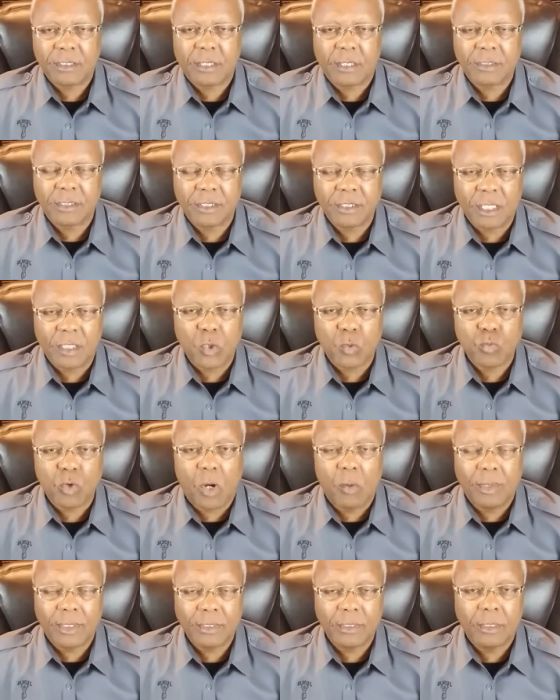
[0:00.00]
Because there's nothing
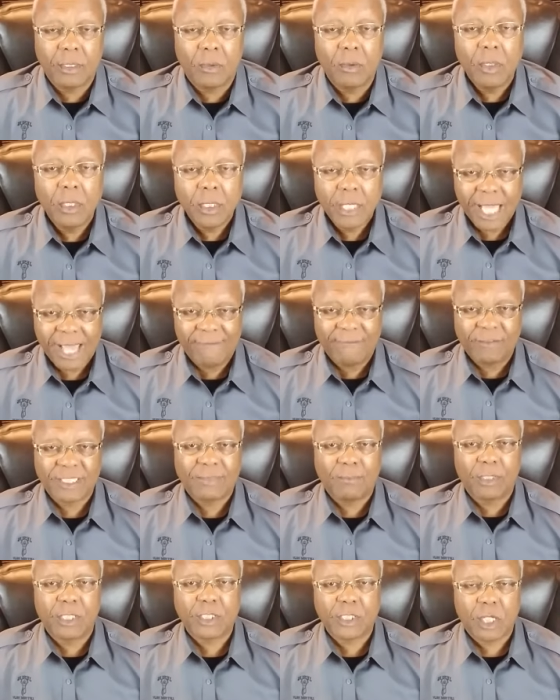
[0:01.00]
wrong with, you know, having
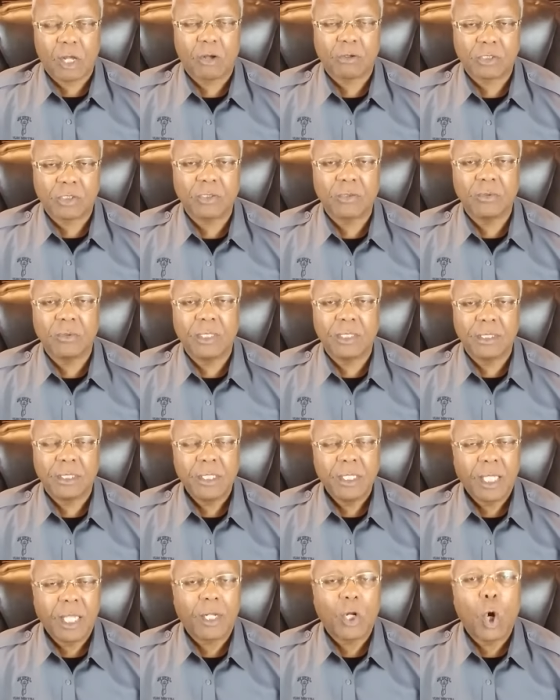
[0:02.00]
someone to talk to and,
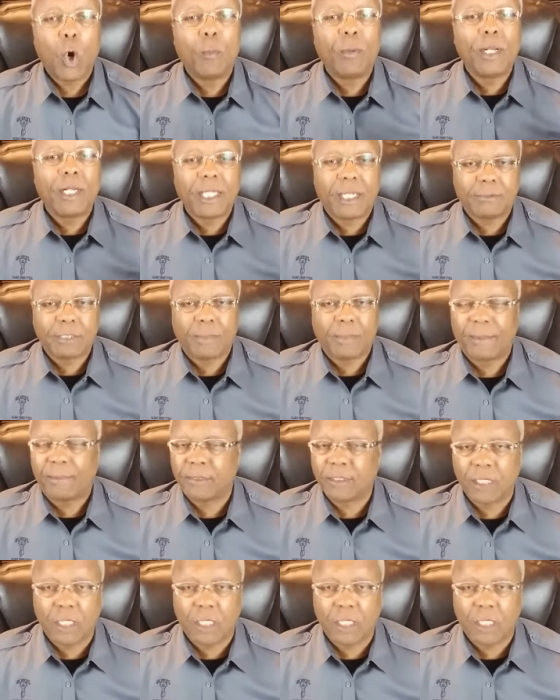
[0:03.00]
and opening up to people.